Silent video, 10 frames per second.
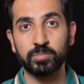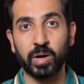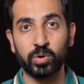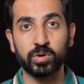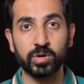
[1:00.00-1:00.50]

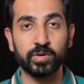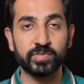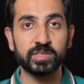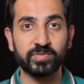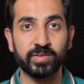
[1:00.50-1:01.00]
power of
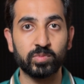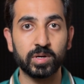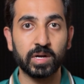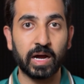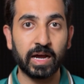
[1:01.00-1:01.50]
this
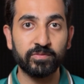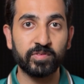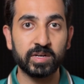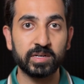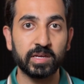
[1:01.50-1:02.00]
framework, I
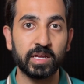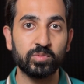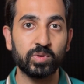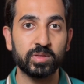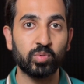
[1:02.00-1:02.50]
filled it in
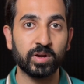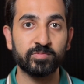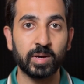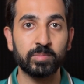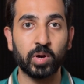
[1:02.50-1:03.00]
with one of
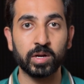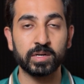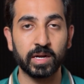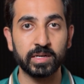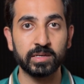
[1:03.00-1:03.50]
my
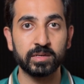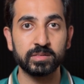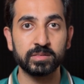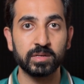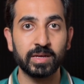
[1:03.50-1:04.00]
product ideas,